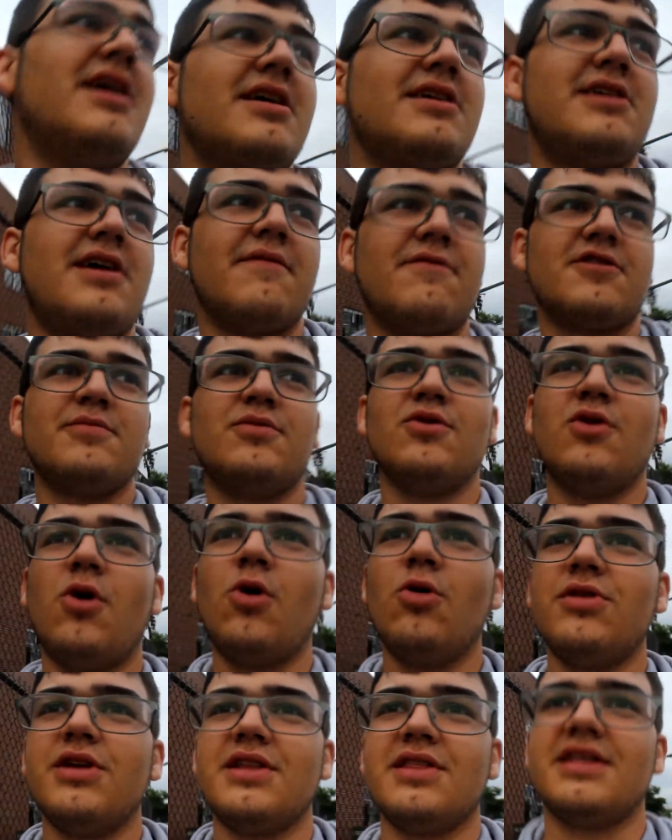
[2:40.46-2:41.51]
comfortable
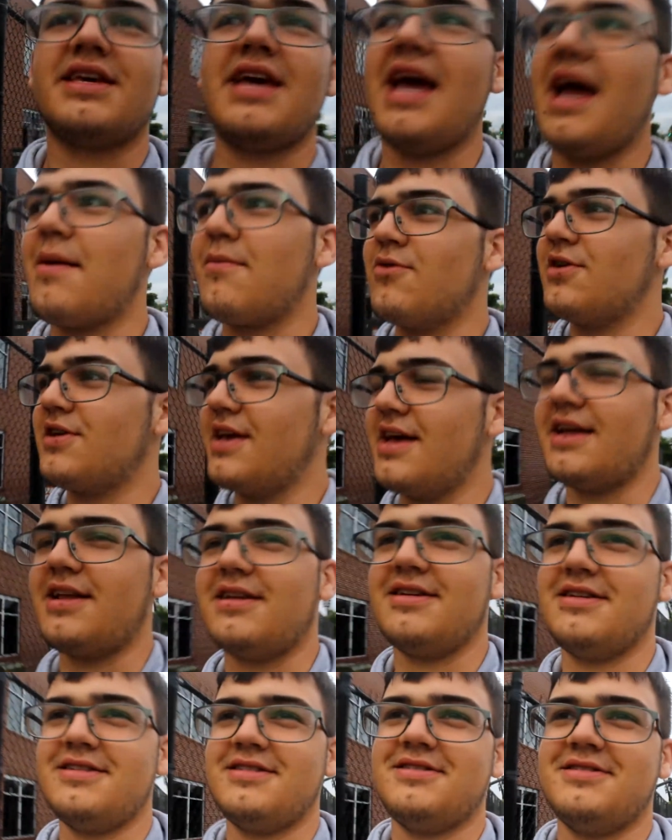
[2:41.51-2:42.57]
holding the camera yet
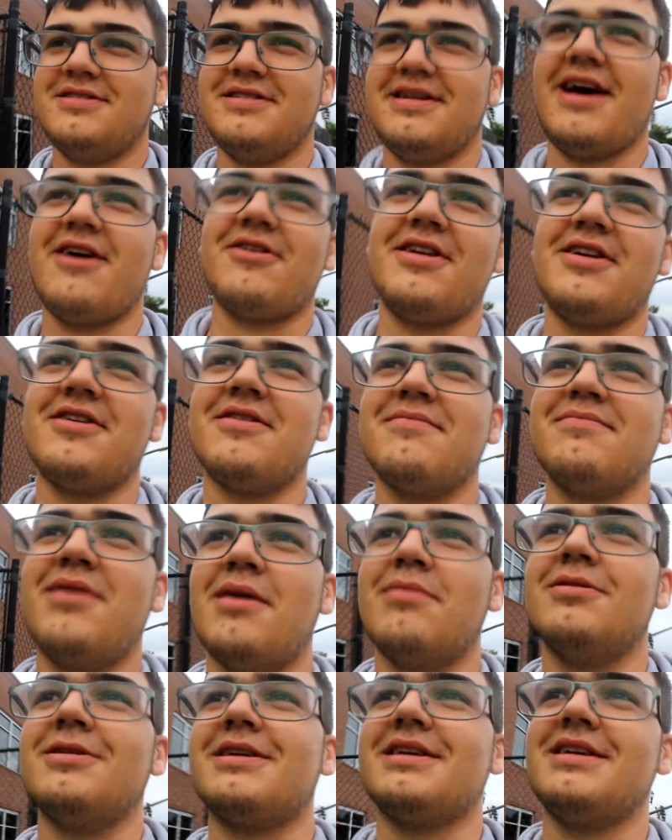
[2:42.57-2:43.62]
out here in
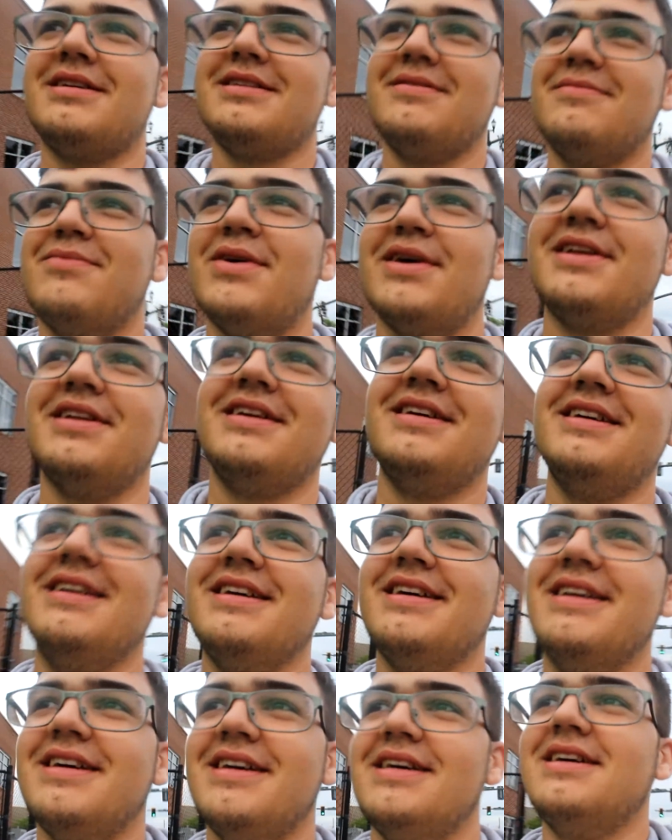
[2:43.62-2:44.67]
public, but
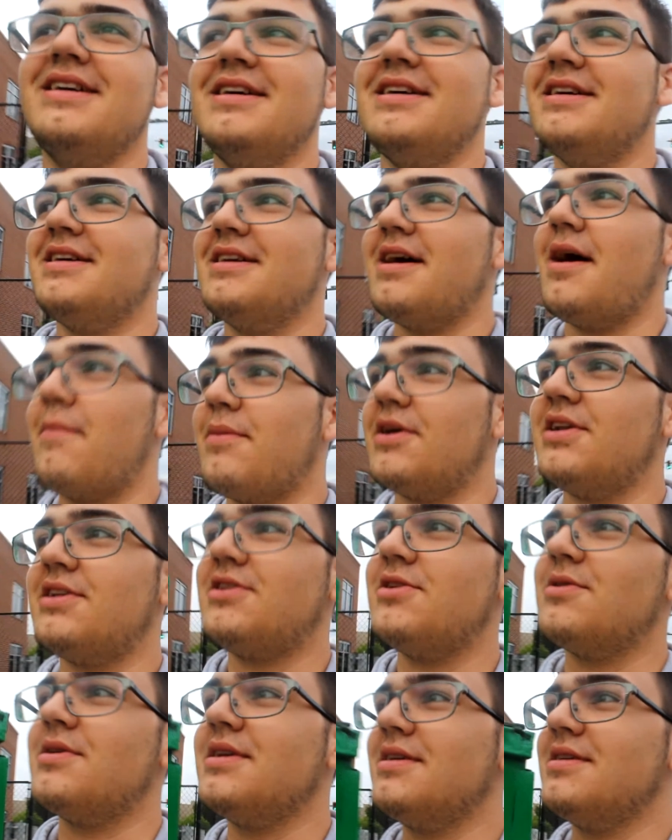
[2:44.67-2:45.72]
I'm gonna
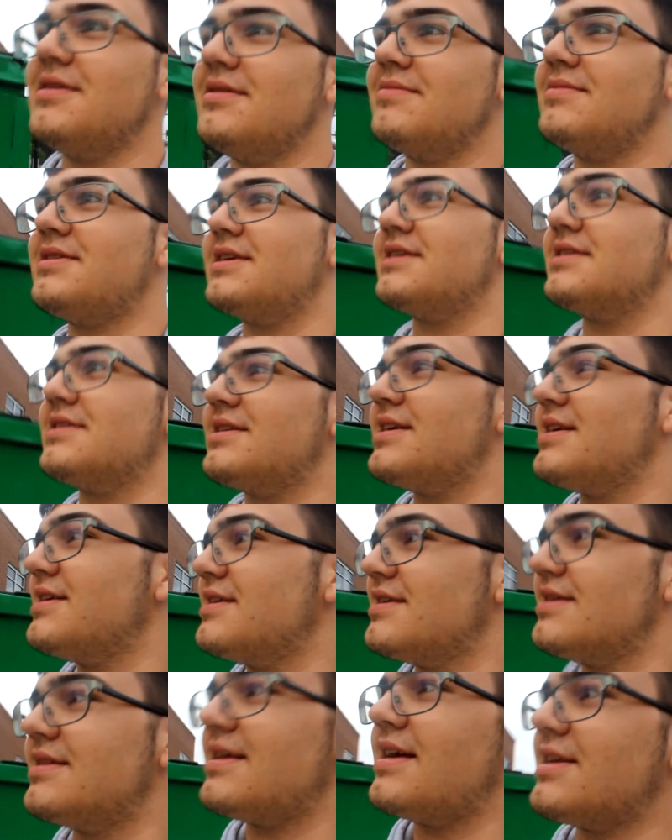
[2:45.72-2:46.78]
do it because
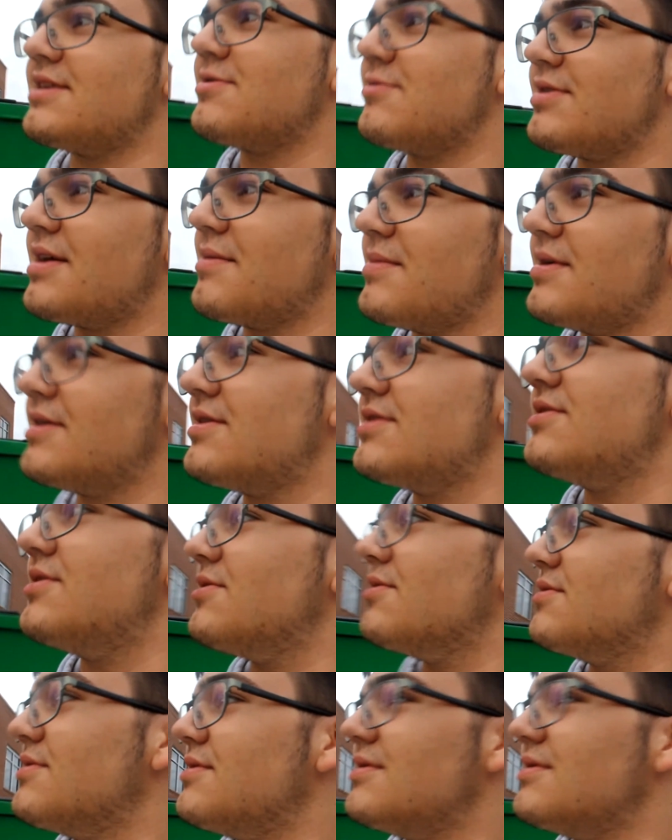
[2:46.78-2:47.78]
that is what I'm here to do.